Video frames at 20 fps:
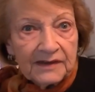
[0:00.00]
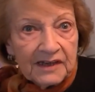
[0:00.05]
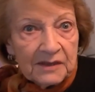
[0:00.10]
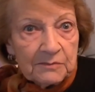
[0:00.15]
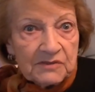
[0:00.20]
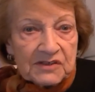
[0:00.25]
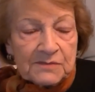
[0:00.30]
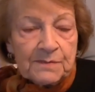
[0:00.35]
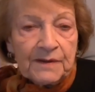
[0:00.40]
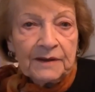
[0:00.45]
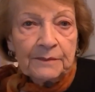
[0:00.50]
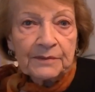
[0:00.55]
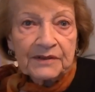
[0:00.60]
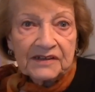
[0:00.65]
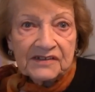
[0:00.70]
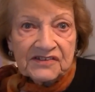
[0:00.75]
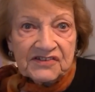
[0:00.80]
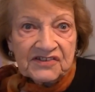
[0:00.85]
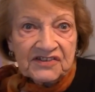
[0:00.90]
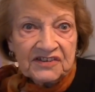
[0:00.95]
name is Barbara
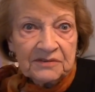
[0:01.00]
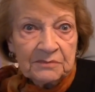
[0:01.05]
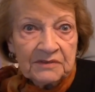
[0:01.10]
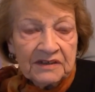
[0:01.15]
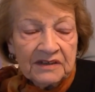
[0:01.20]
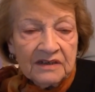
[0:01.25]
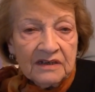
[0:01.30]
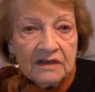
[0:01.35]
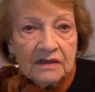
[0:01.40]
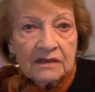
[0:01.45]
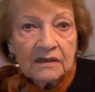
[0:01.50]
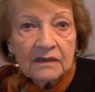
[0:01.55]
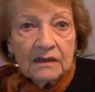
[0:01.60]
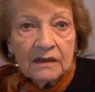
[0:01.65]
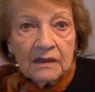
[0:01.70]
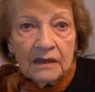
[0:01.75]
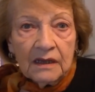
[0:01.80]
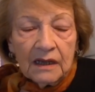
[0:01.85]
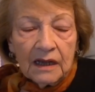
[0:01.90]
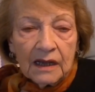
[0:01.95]
Stimler.
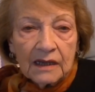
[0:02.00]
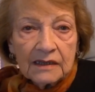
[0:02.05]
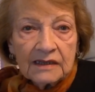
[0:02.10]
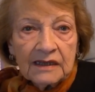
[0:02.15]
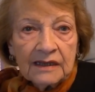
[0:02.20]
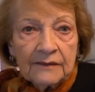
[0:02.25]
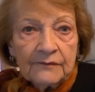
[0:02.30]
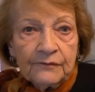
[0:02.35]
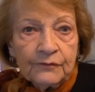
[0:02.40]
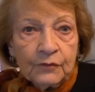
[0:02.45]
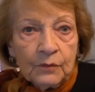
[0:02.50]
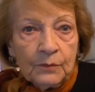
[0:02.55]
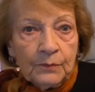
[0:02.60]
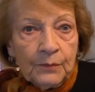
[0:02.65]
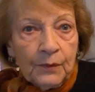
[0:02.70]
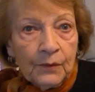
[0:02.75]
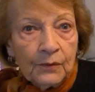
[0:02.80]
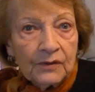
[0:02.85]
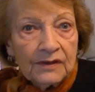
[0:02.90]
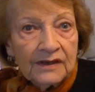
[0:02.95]
I come from
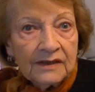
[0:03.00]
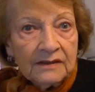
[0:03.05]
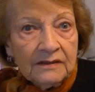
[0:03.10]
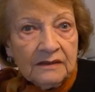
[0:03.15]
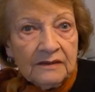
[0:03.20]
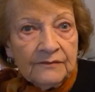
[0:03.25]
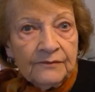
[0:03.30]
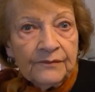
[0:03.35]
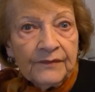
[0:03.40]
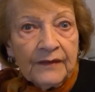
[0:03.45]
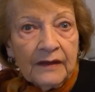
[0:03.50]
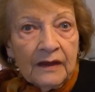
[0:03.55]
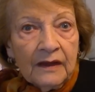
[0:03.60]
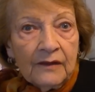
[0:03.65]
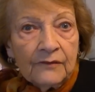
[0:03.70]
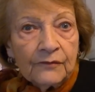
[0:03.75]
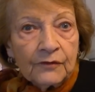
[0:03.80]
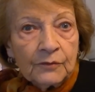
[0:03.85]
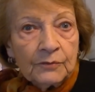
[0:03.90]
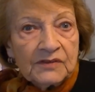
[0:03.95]
Poland,
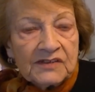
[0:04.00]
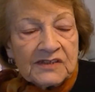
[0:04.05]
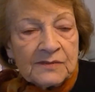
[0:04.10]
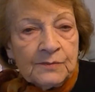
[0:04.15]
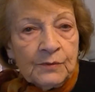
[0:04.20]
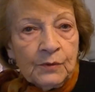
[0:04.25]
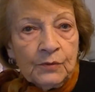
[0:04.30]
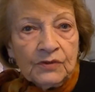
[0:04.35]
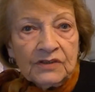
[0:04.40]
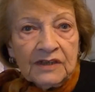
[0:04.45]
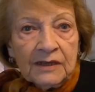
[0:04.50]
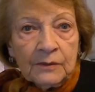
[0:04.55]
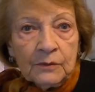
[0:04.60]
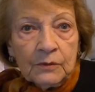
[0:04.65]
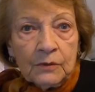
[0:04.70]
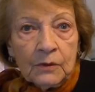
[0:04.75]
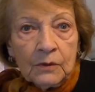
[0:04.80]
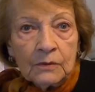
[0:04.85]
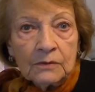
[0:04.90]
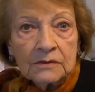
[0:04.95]
from a small town
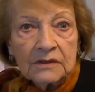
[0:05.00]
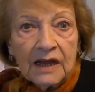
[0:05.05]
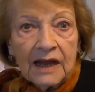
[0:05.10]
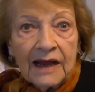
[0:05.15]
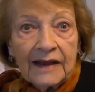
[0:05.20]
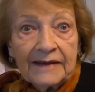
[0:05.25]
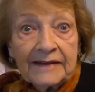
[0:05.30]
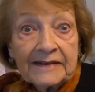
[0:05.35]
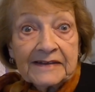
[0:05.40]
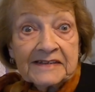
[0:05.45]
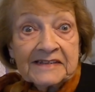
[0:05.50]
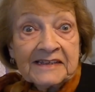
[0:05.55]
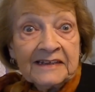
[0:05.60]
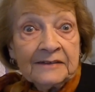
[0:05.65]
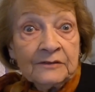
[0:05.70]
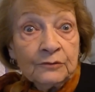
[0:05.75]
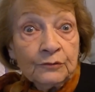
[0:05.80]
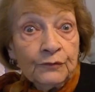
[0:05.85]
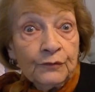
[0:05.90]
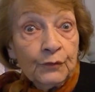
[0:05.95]
called
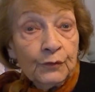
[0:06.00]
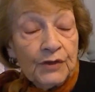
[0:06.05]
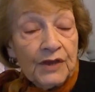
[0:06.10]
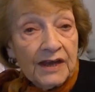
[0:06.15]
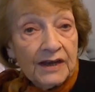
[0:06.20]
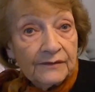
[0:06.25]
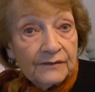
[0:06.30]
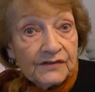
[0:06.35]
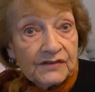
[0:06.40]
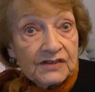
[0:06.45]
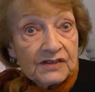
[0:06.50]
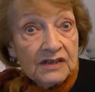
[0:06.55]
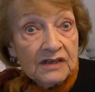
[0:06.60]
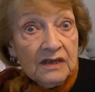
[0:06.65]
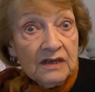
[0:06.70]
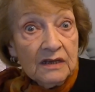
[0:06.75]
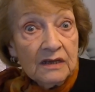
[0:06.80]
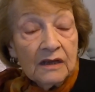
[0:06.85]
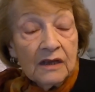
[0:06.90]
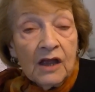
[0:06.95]
Aleksandrów
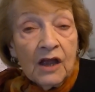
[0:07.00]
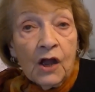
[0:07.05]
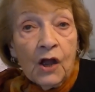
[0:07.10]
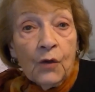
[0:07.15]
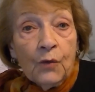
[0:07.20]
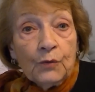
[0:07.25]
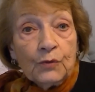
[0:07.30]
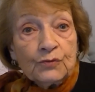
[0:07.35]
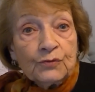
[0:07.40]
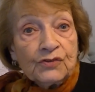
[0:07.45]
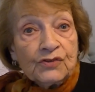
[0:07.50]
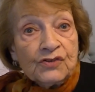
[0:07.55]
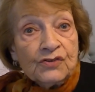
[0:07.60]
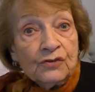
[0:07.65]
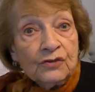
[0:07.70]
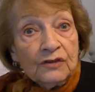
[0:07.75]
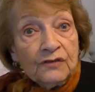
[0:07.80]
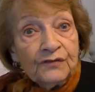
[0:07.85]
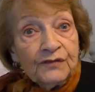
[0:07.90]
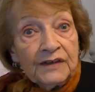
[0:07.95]
Kujawski, which was
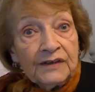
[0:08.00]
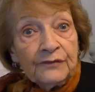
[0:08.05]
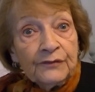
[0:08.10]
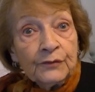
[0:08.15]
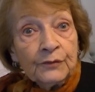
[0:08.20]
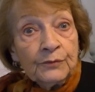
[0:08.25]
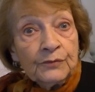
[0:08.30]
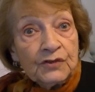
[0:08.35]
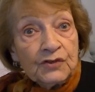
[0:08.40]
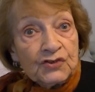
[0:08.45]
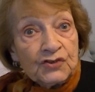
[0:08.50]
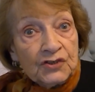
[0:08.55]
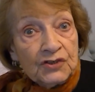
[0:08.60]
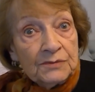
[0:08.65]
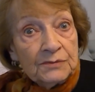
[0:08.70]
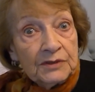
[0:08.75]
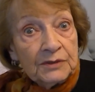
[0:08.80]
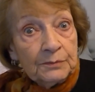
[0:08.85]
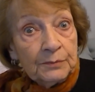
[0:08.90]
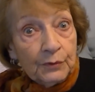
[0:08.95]
not far from the
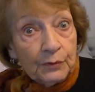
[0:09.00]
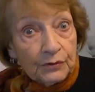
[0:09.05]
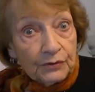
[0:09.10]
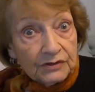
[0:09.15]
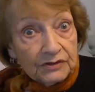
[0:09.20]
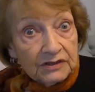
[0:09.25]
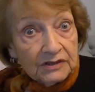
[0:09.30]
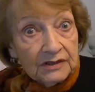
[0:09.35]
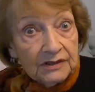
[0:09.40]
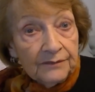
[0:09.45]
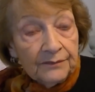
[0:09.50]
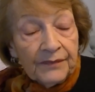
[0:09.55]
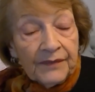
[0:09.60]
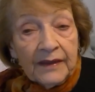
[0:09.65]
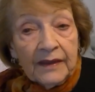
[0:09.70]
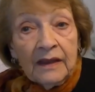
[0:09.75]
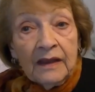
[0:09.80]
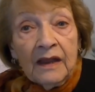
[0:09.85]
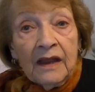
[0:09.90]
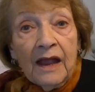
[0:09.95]
German border.
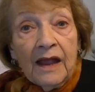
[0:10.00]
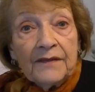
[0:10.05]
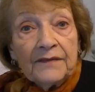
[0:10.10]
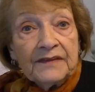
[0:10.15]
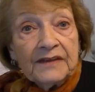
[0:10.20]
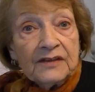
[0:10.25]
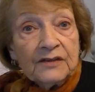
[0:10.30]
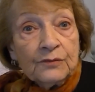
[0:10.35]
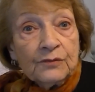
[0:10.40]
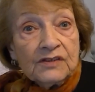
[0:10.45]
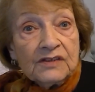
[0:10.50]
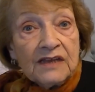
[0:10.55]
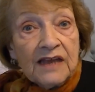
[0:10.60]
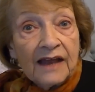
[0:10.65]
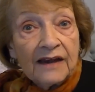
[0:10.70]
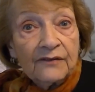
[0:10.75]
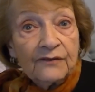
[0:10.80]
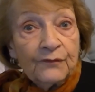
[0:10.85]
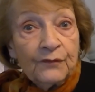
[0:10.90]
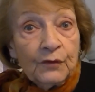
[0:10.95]
And that was,
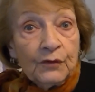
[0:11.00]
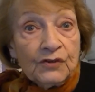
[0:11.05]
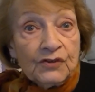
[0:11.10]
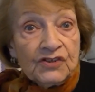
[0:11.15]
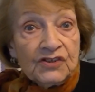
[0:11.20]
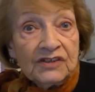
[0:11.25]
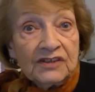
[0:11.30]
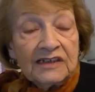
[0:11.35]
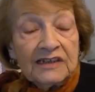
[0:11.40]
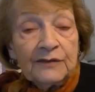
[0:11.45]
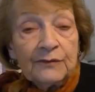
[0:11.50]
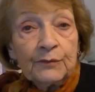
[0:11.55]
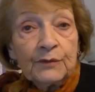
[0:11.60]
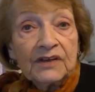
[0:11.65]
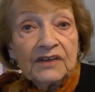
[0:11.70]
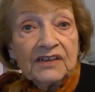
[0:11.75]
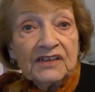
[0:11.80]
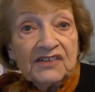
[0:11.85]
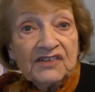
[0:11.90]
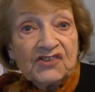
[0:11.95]
unfortunately, we
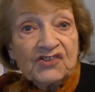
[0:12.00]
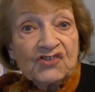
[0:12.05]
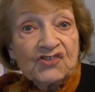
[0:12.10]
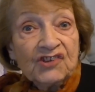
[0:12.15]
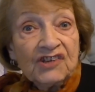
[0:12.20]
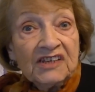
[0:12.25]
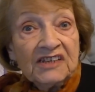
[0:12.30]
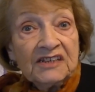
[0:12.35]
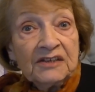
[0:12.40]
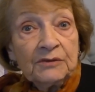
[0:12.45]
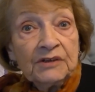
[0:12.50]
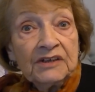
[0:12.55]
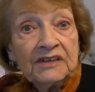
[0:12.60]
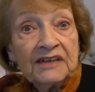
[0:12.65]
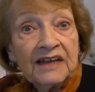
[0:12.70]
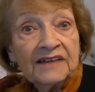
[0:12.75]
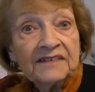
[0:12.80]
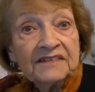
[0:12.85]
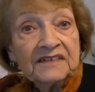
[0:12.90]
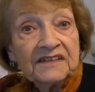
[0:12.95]
were hit straight away in
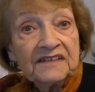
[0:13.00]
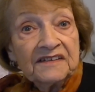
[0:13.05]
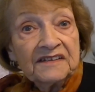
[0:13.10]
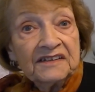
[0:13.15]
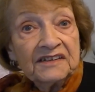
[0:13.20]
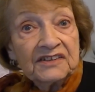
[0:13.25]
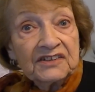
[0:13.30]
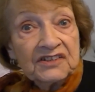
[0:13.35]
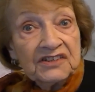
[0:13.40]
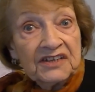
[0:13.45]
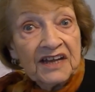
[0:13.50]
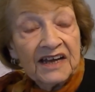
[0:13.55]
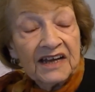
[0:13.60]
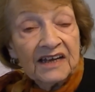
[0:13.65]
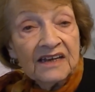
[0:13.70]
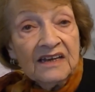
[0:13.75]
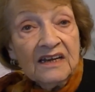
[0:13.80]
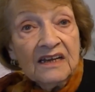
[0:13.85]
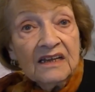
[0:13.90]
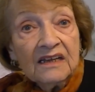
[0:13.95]

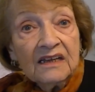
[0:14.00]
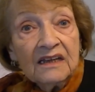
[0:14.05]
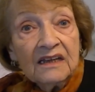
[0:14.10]
1939,